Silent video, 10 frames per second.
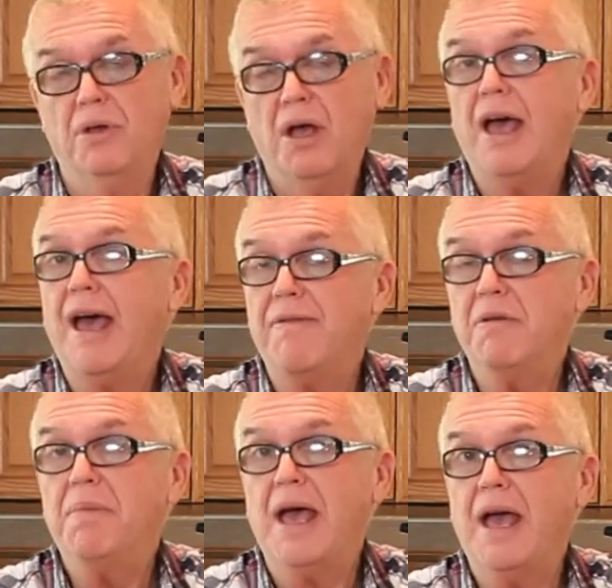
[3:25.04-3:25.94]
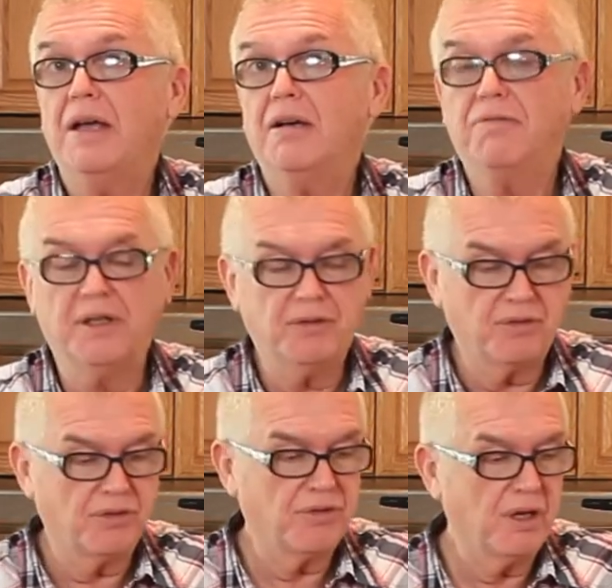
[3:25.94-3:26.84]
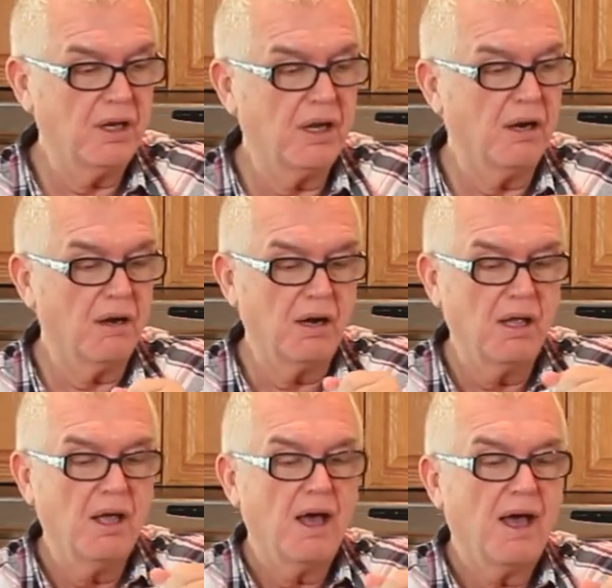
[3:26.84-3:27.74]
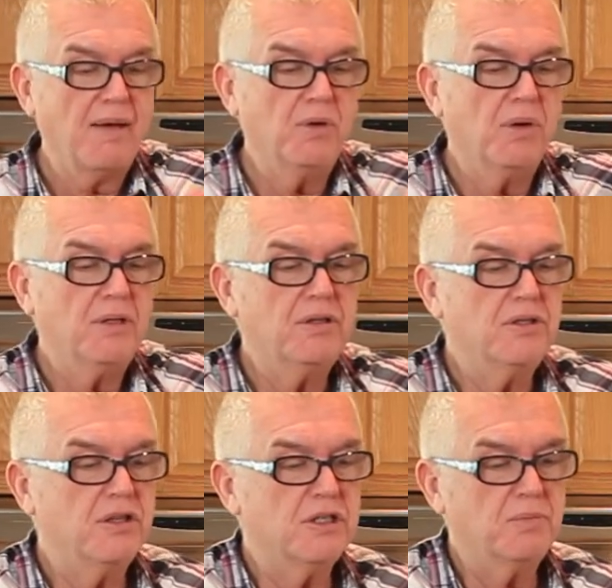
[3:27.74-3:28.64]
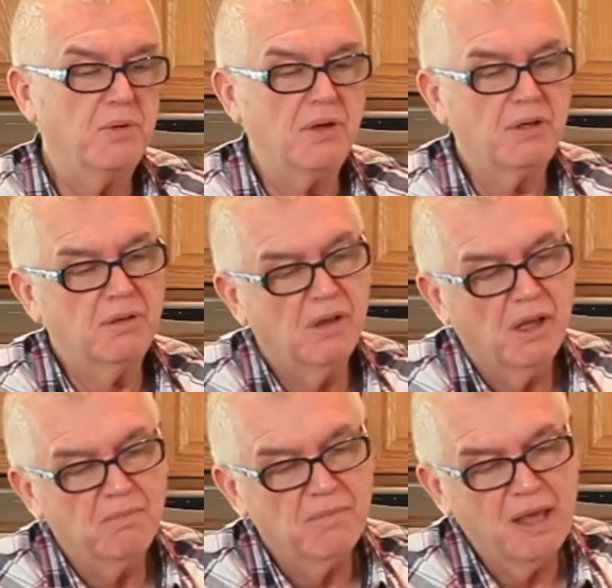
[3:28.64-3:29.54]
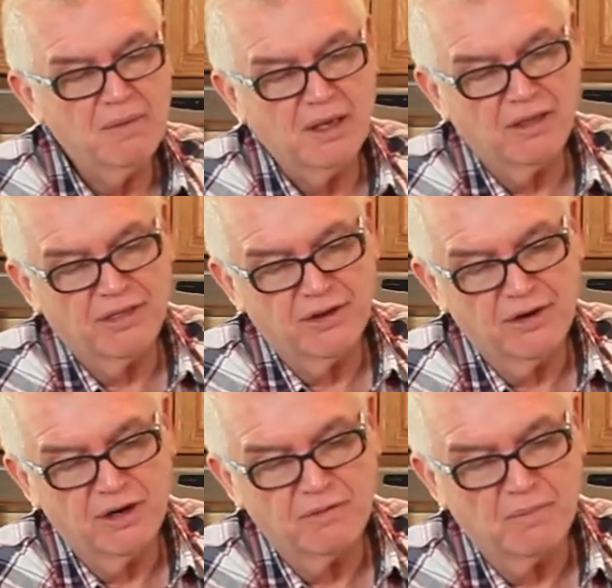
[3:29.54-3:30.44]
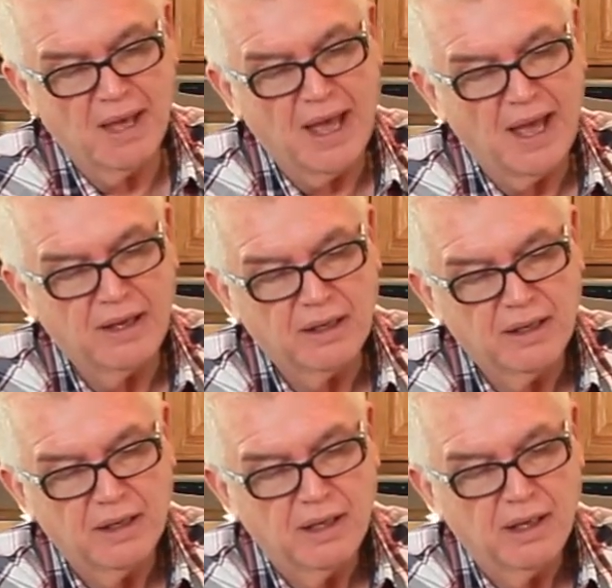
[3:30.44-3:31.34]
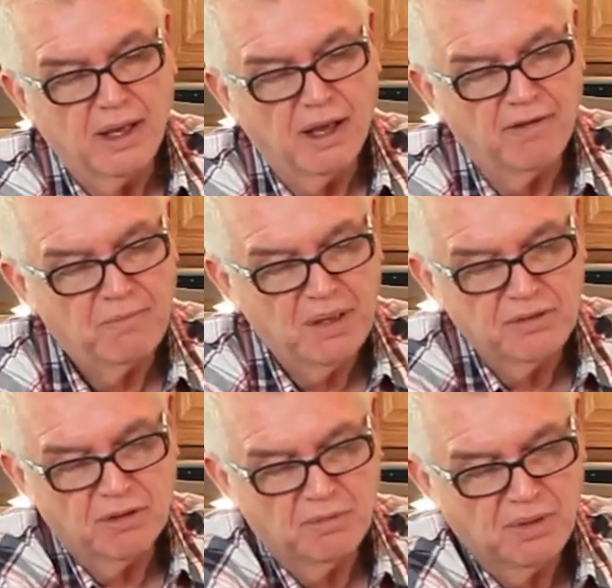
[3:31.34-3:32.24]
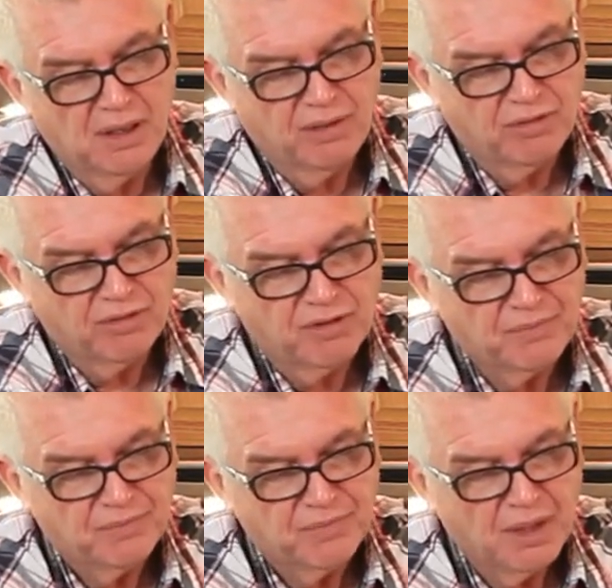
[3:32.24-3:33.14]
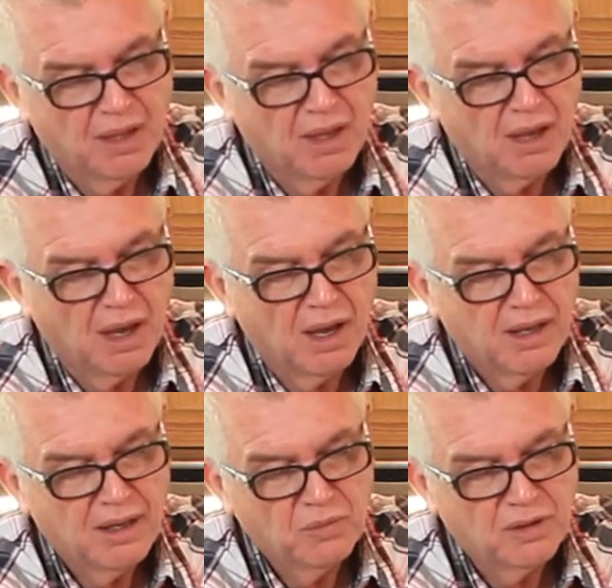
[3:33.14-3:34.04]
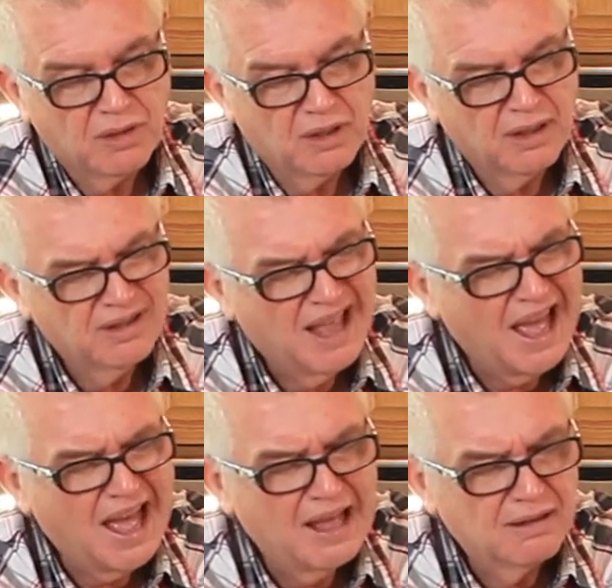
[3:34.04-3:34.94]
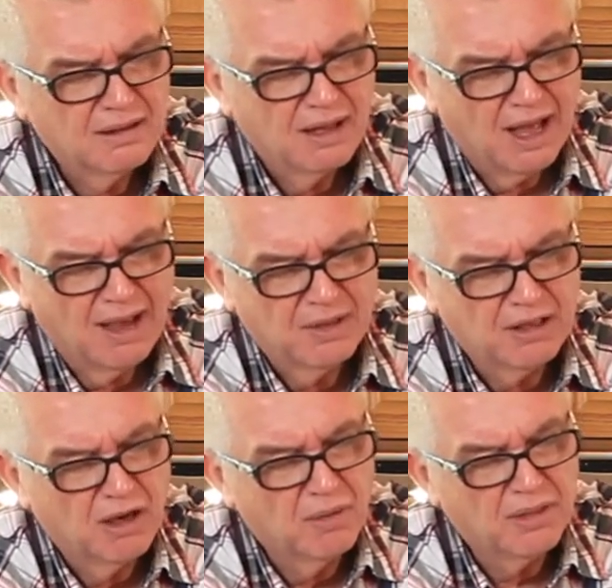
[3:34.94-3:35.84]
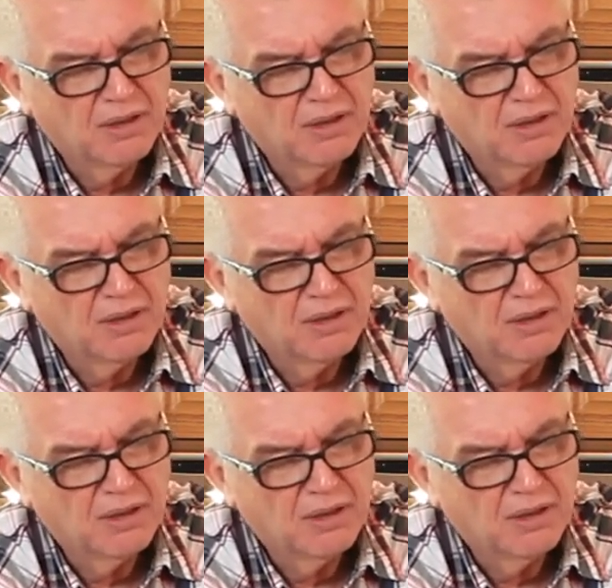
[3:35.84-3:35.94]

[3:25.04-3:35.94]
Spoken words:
a half a bag of lentils in here. I'm going to just put maybe 1/3 of a bag of pinto beans in with the lentils. Nah, I'm going to go,